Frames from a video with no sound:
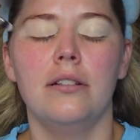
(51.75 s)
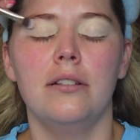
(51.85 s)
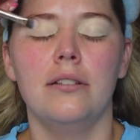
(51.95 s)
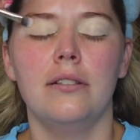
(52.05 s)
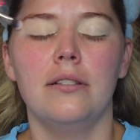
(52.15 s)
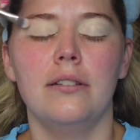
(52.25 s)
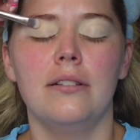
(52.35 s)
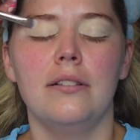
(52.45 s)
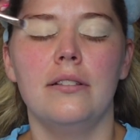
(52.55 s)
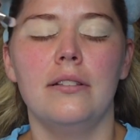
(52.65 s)

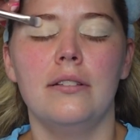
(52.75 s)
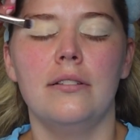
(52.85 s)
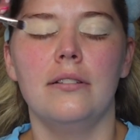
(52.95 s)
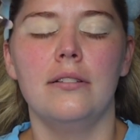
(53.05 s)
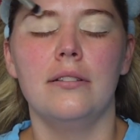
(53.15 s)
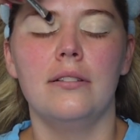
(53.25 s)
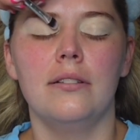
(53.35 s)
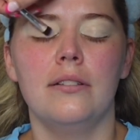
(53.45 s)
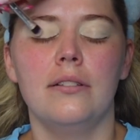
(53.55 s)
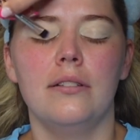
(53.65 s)
down so it will
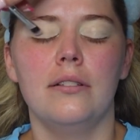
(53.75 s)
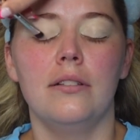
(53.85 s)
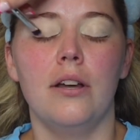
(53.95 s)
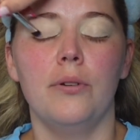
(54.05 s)
last.